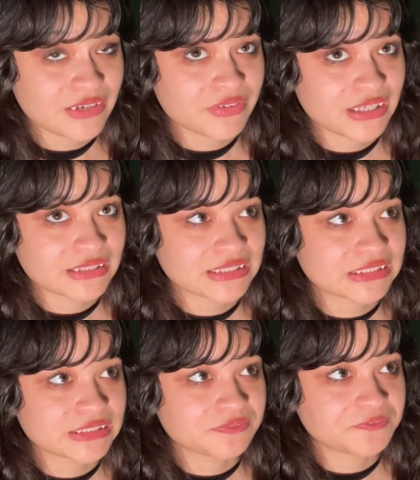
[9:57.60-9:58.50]
I feel like
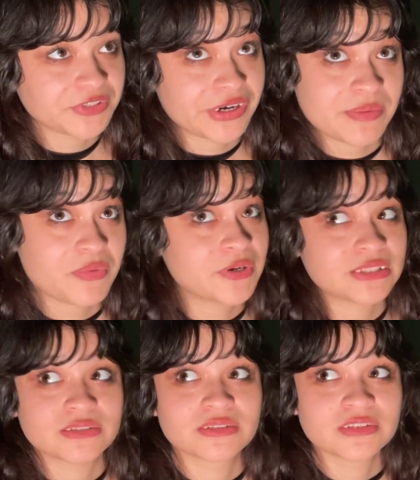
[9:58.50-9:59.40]
that's very
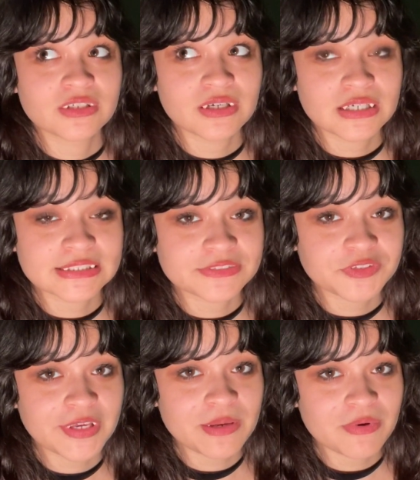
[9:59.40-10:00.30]
important because if
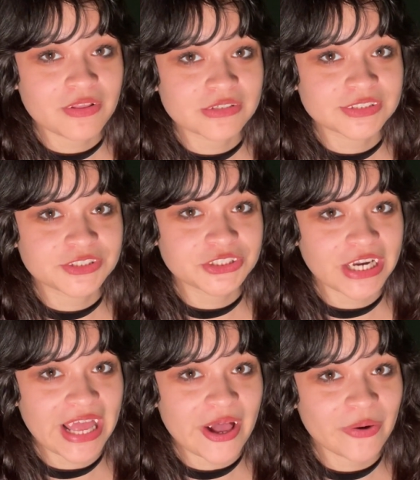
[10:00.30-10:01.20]
you keep others shut
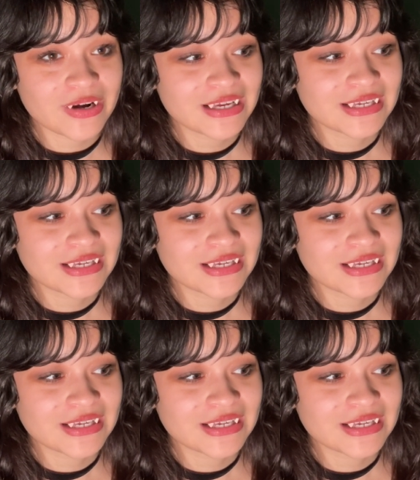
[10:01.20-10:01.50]
out,